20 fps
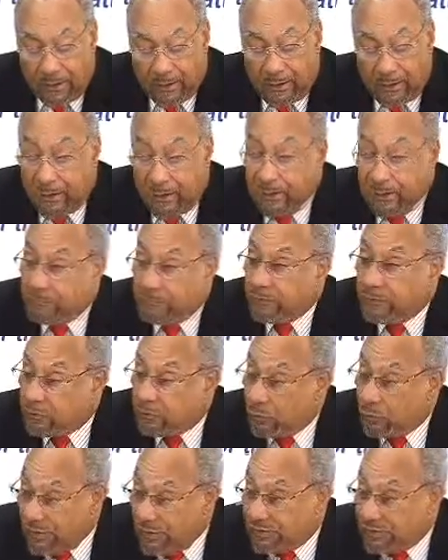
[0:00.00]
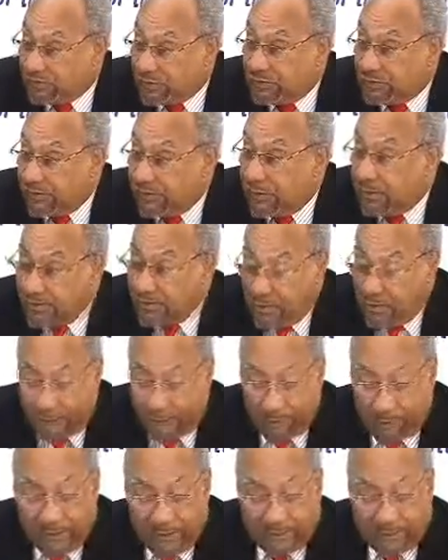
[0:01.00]
to which they
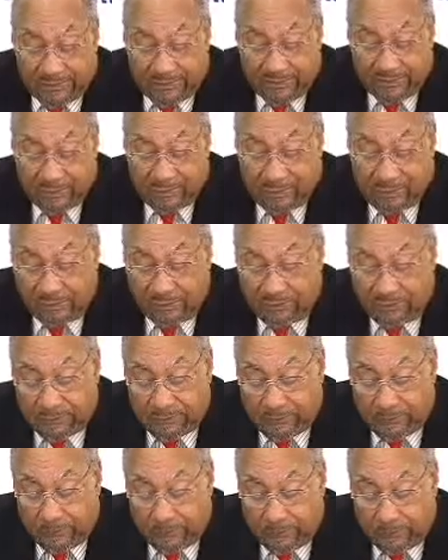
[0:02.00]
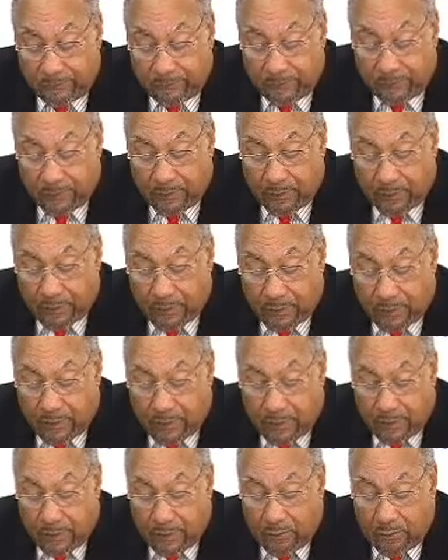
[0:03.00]
invite us, of course.
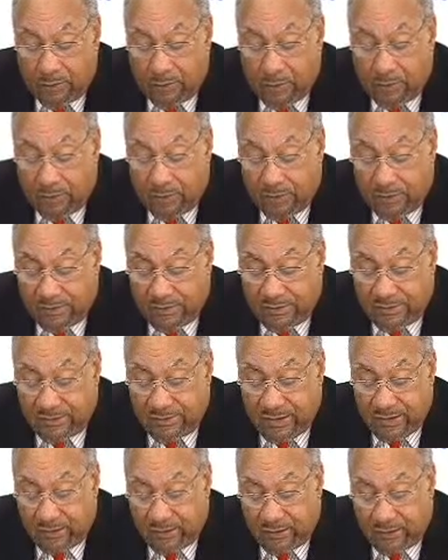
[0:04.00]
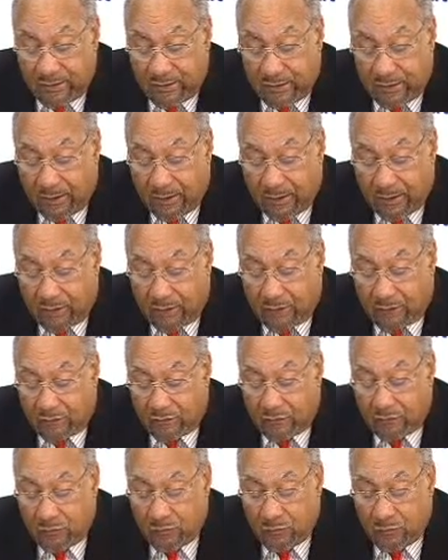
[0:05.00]
We undertake
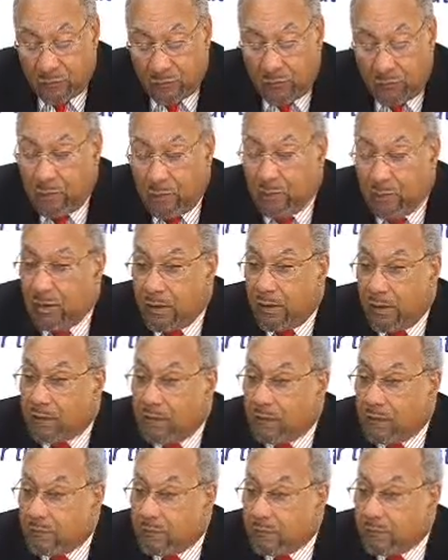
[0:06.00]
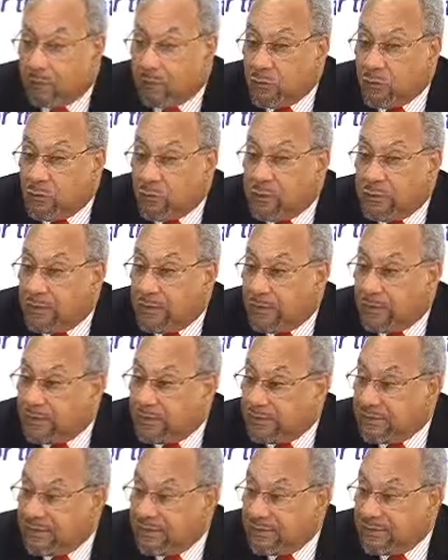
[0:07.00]
to include
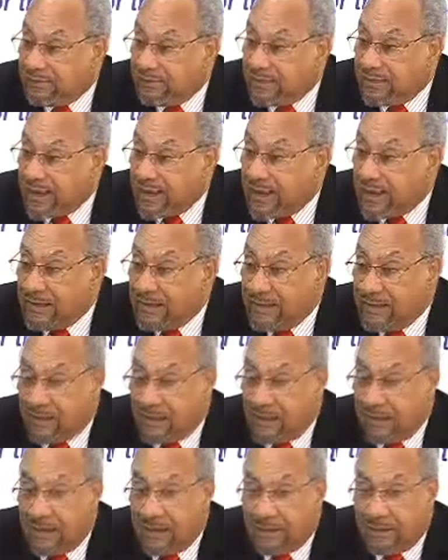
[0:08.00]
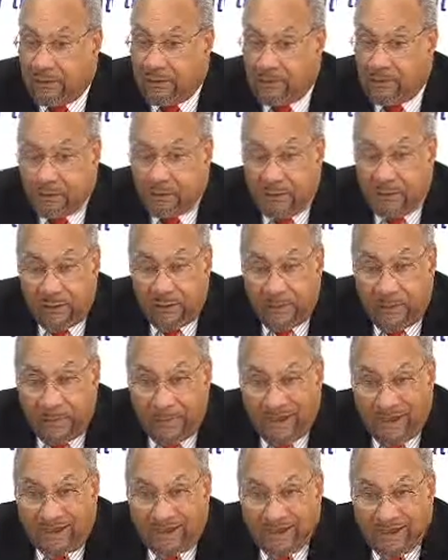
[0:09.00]
the CCL in the
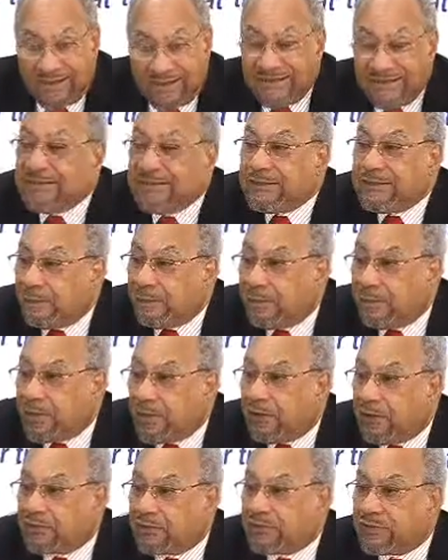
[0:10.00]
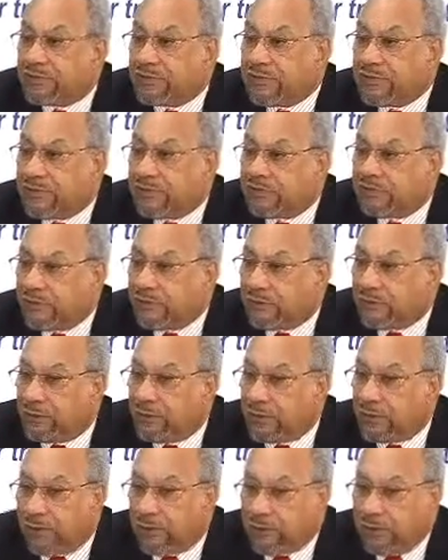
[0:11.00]
mechanisms for consultation
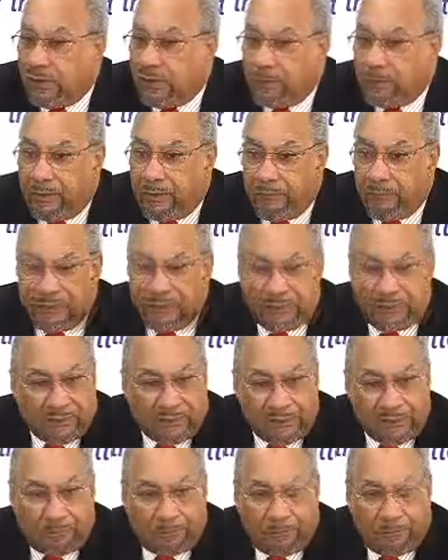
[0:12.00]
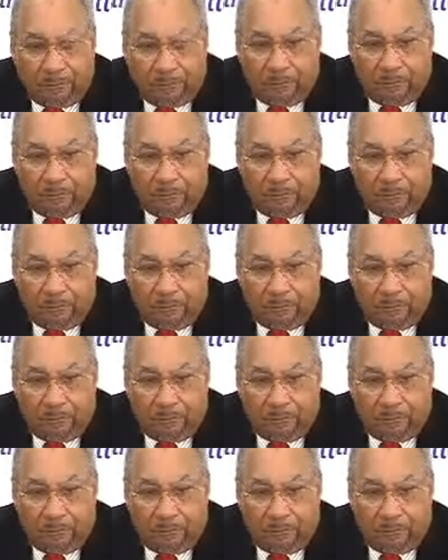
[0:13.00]
that may be set up